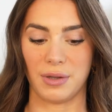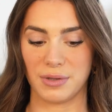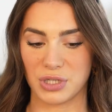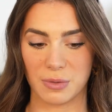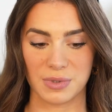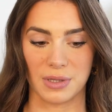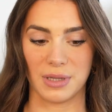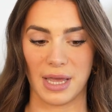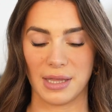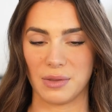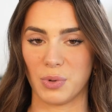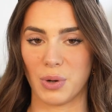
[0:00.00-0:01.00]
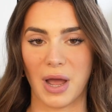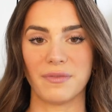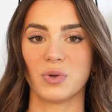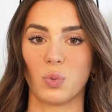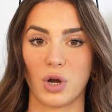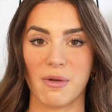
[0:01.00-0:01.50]
In terms of length, we don't have
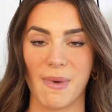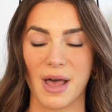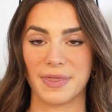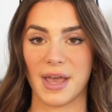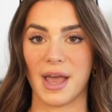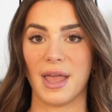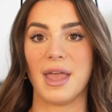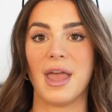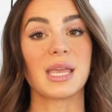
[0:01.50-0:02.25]
to worry about that.